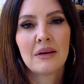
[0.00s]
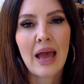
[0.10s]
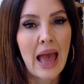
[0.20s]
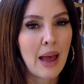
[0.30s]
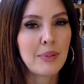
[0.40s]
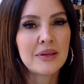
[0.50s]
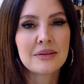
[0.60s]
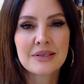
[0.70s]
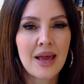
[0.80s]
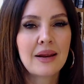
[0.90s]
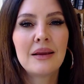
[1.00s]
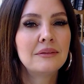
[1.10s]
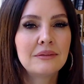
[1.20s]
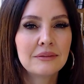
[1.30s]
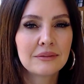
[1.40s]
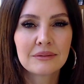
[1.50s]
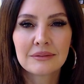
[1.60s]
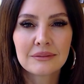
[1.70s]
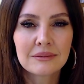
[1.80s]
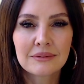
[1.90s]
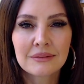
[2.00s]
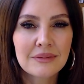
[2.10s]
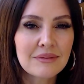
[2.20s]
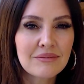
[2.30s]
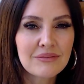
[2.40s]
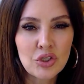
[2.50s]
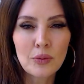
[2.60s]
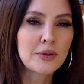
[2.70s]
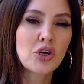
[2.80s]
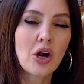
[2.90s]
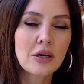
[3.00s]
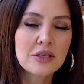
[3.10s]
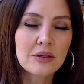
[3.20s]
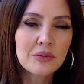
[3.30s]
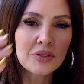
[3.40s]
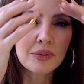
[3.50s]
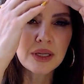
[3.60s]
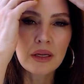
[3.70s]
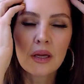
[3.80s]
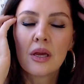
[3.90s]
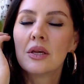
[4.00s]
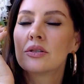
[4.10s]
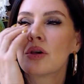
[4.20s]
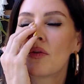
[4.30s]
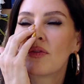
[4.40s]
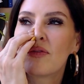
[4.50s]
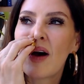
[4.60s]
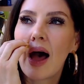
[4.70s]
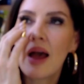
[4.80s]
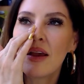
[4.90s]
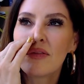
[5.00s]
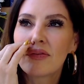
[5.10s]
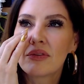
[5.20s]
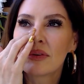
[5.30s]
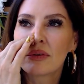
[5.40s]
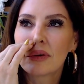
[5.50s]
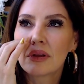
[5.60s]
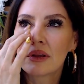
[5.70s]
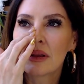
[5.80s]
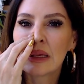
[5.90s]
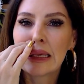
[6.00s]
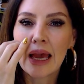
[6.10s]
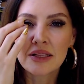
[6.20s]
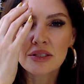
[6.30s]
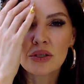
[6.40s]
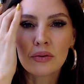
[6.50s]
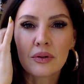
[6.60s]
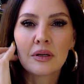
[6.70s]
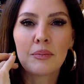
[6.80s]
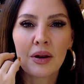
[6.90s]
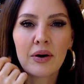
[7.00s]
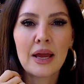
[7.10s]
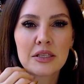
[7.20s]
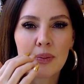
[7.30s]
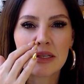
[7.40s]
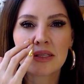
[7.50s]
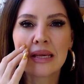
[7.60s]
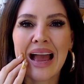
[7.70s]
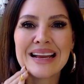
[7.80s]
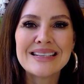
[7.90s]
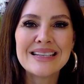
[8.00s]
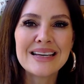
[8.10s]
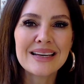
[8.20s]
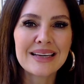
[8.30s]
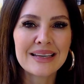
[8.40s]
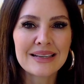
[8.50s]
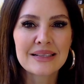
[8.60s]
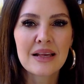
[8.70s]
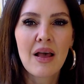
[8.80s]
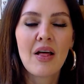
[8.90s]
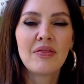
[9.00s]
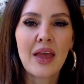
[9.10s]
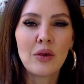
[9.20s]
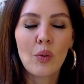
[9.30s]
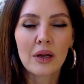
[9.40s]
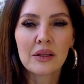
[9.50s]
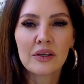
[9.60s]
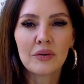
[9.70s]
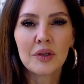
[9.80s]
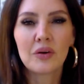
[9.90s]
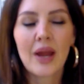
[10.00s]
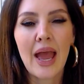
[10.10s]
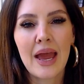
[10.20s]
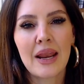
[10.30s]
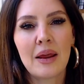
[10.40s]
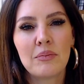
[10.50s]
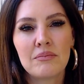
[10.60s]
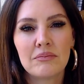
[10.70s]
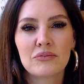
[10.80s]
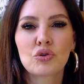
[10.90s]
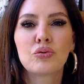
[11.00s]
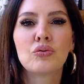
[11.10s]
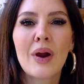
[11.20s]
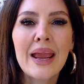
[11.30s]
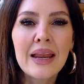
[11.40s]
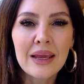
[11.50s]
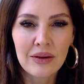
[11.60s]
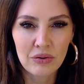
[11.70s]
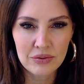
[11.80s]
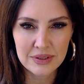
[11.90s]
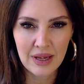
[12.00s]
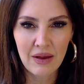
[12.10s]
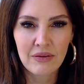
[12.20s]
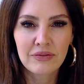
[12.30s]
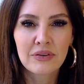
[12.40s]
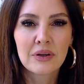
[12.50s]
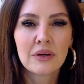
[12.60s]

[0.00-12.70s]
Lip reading: habit setting supercharge that we're doing. So 5 gets you in a better headspace. The idea is that you are clearing your head and training yourself